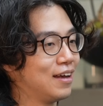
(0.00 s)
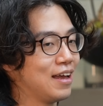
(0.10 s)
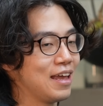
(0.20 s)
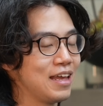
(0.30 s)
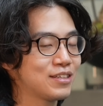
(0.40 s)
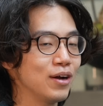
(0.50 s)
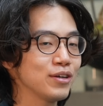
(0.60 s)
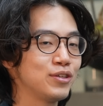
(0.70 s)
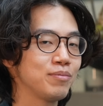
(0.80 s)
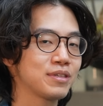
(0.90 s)
It's, tough. it's hard
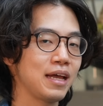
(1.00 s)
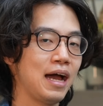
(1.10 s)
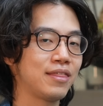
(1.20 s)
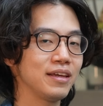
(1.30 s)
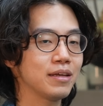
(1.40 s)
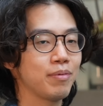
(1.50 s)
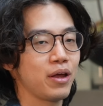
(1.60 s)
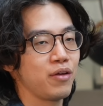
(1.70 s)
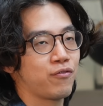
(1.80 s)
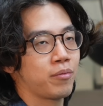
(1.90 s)
to, because I, I think
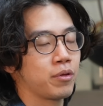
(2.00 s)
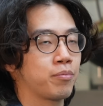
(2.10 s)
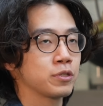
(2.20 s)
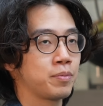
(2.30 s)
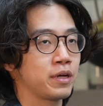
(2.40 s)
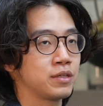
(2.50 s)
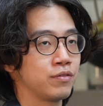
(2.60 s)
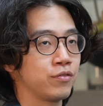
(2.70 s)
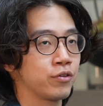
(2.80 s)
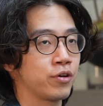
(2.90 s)
about it from the perspective
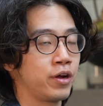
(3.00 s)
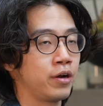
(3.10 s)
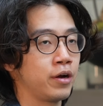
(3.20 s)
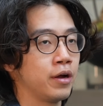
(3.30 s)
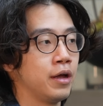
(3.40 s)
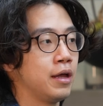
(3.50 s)
of a creator